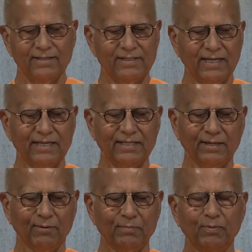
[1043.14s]
Seeing
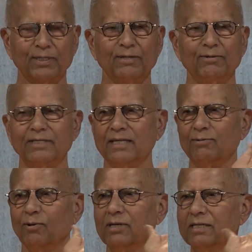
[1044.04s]
the one potato says,
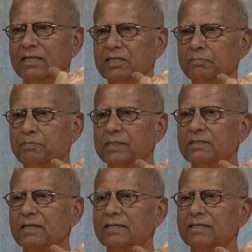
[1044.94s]
only this
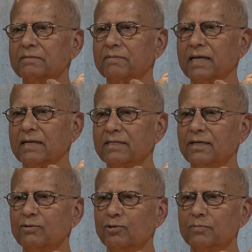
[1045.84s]
person is
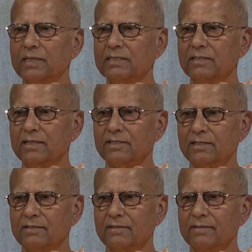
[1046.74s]
getting good meditation.